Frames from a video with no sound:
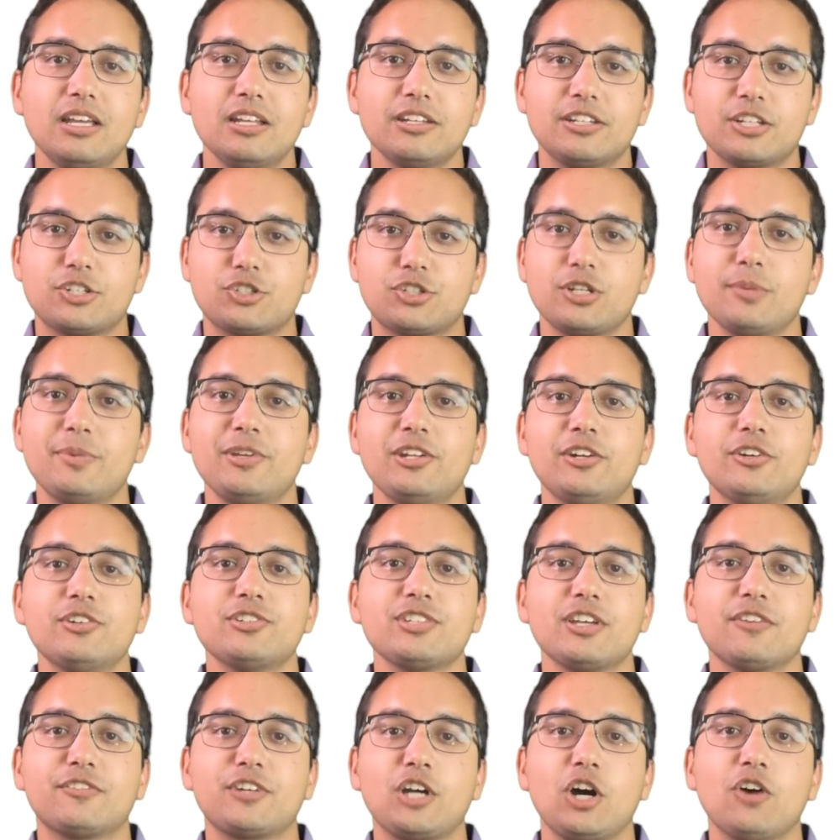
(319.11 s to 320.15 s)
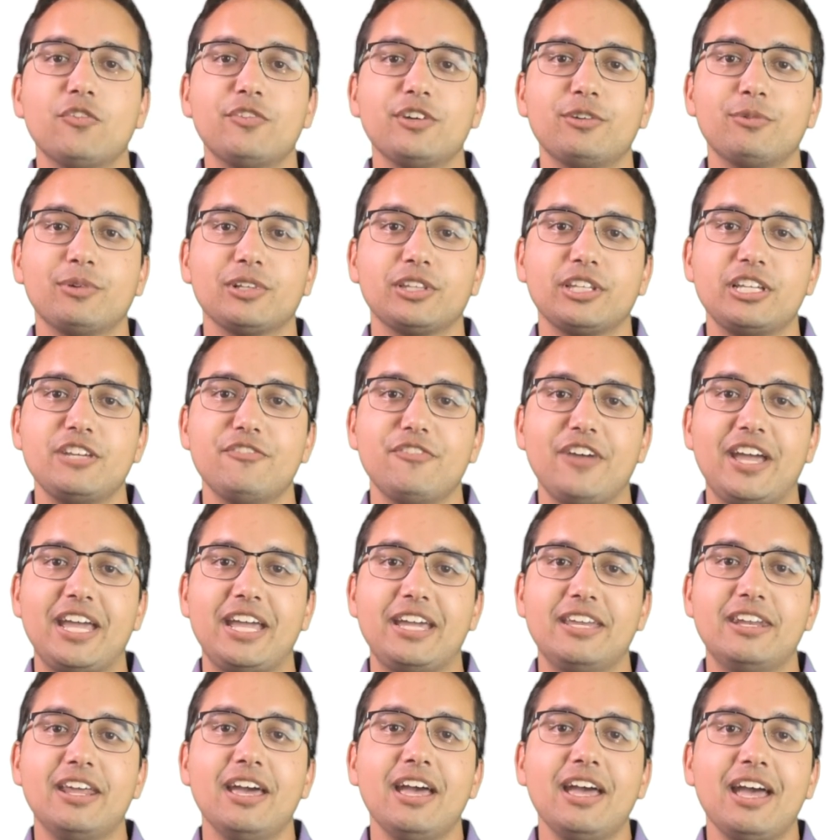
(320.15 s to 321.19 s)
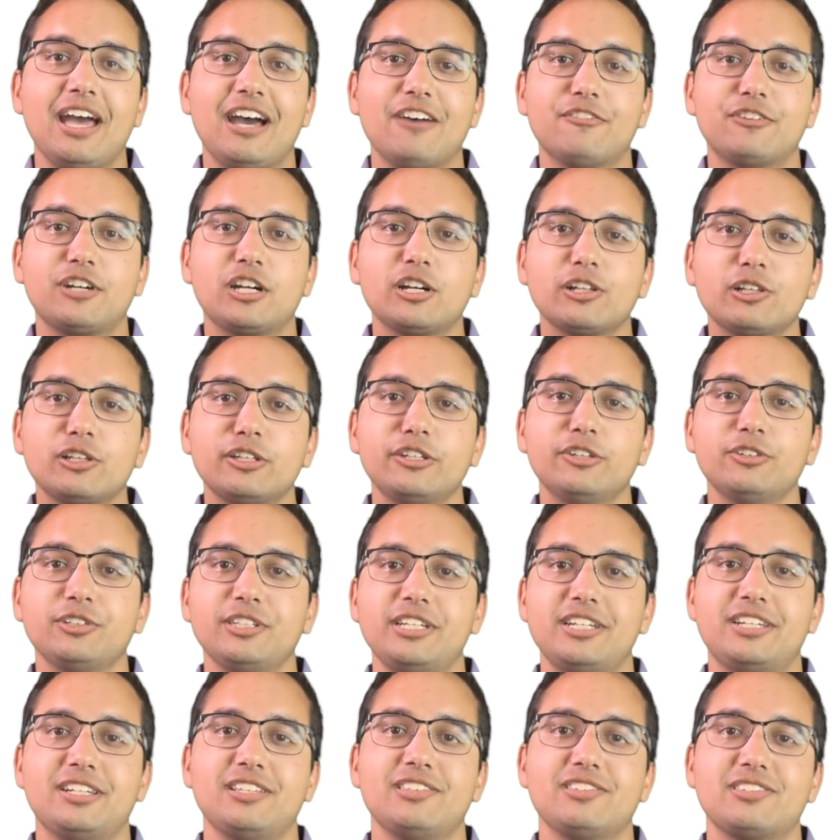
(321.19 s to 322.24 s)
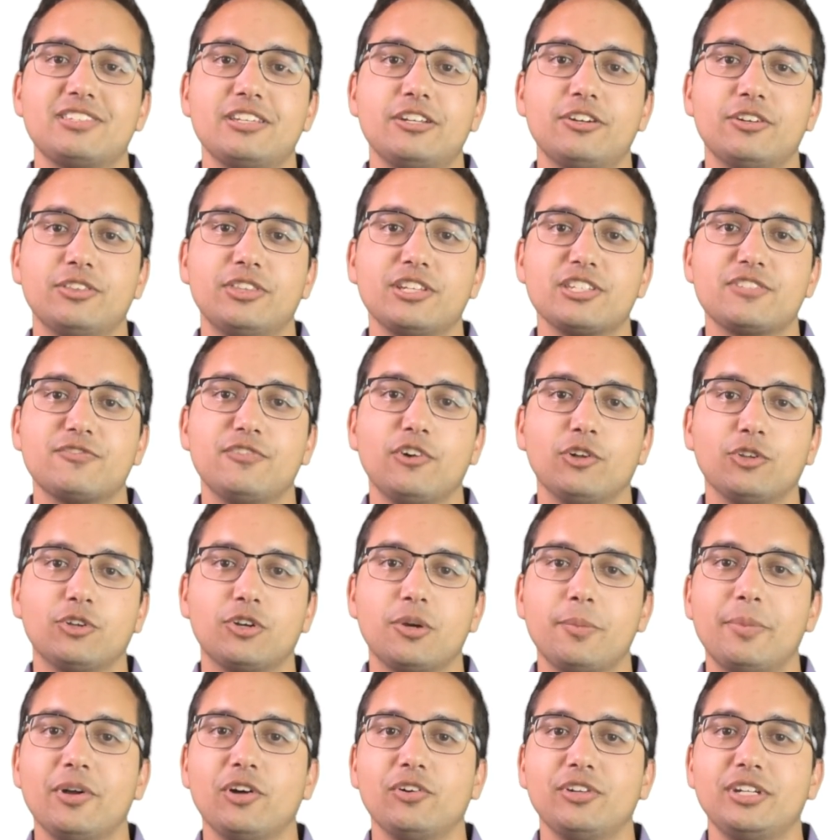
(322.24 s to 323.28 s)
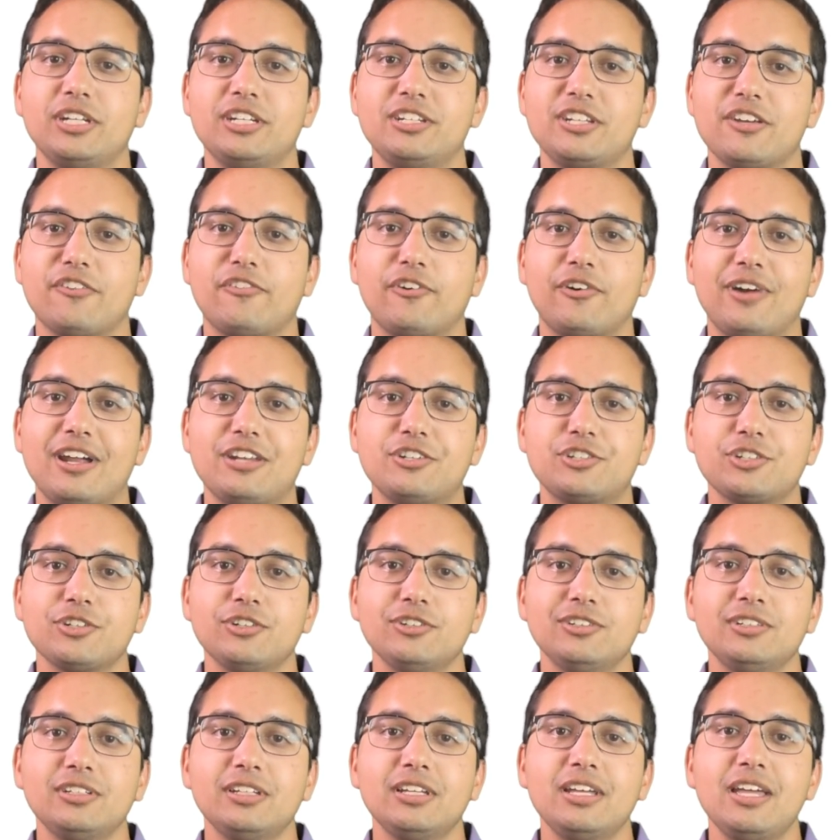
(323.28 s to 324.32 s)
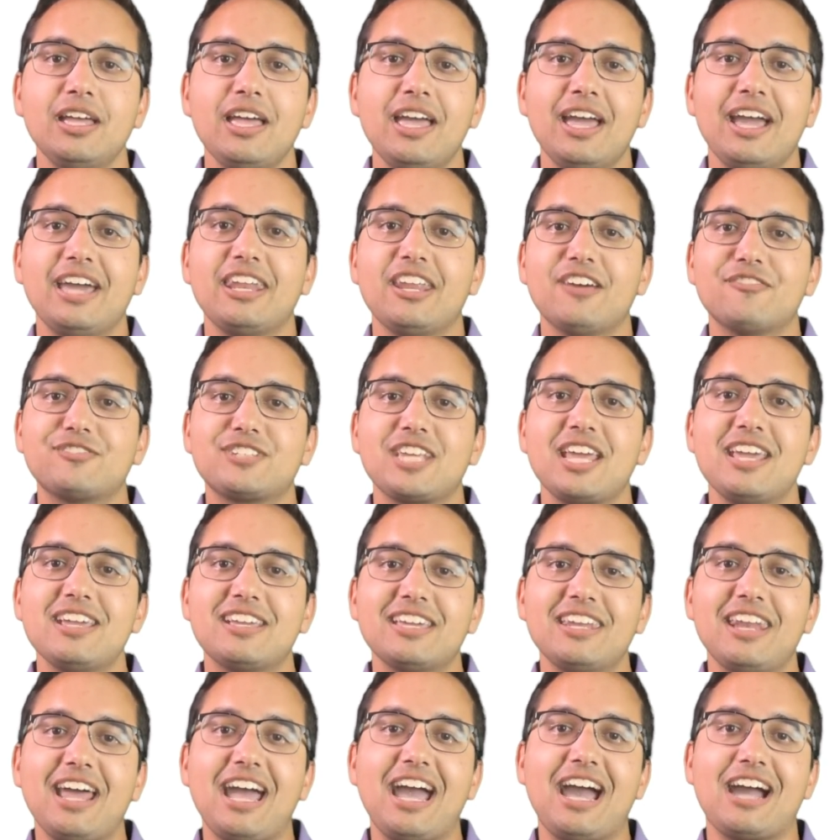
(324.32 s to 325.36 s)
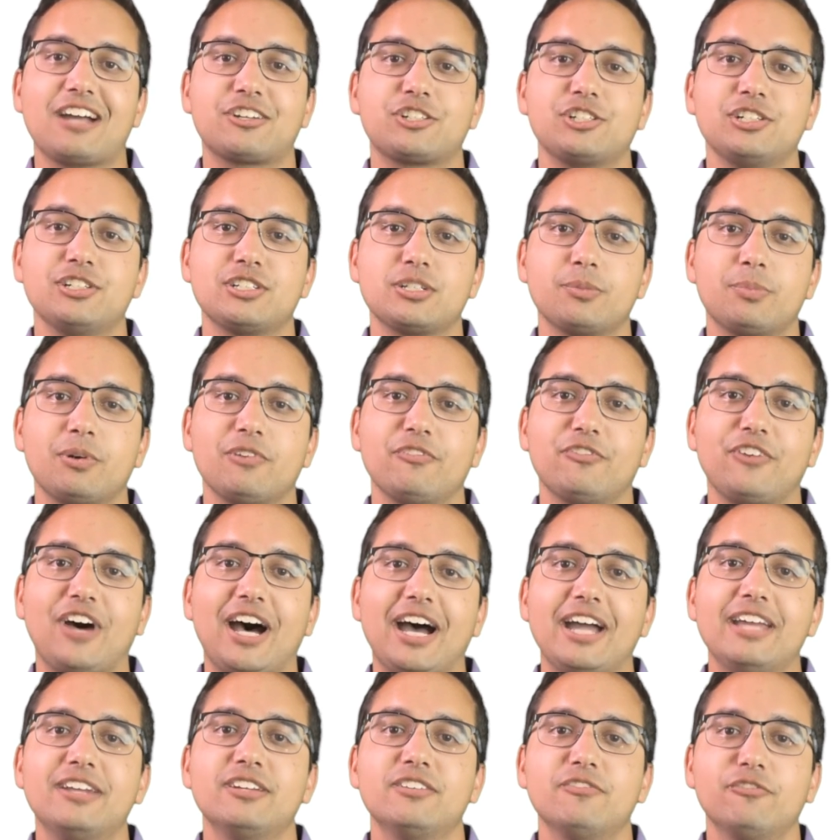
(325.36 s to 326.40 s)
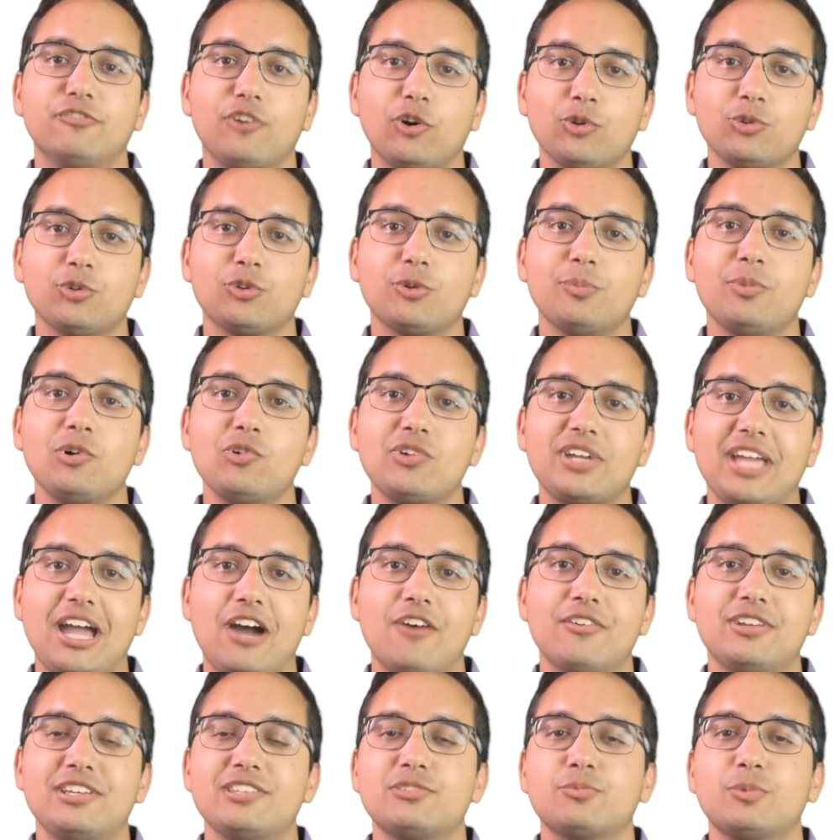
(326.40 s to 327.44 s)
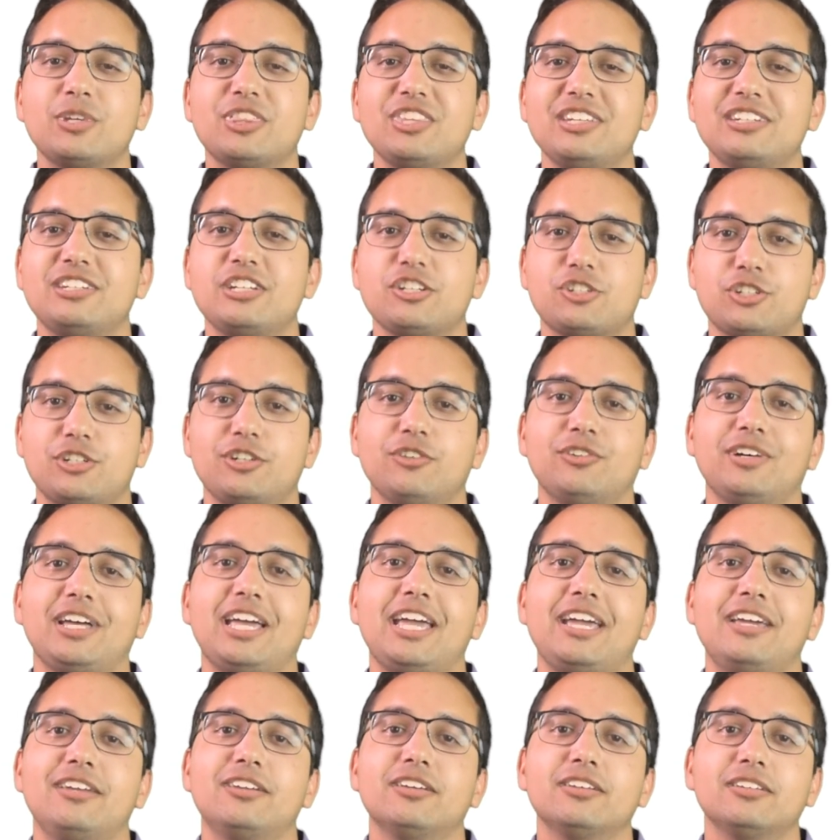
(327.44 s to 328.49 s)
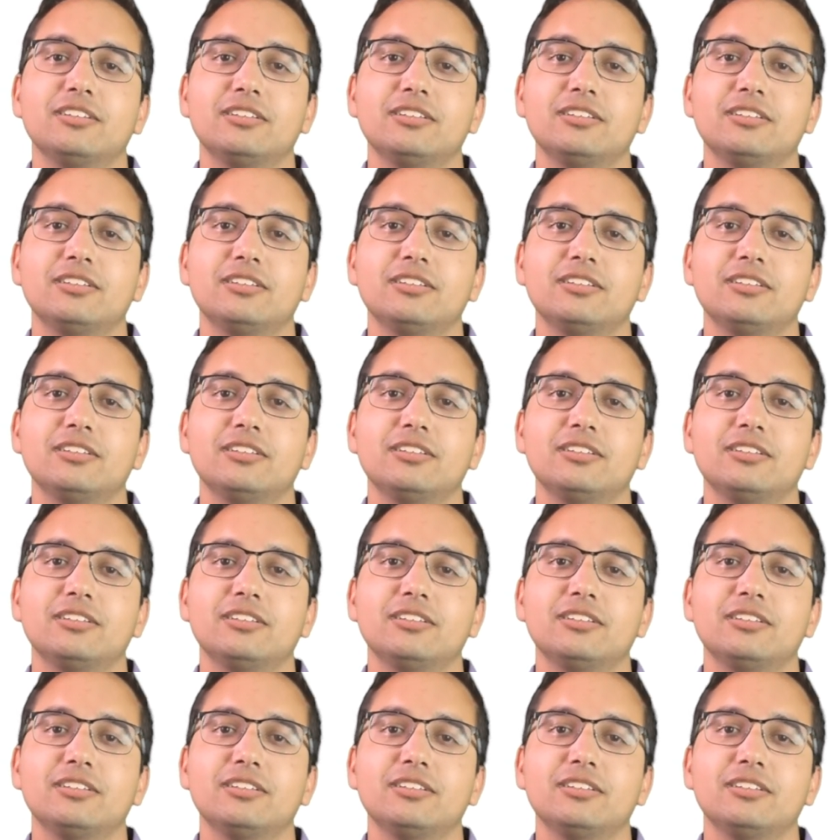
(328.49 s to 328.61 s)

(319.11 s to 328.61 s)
Distributors of COVID relief aid have clearly considered this vulnerability differential and have taken action to provide vulnerable counties with additional aid.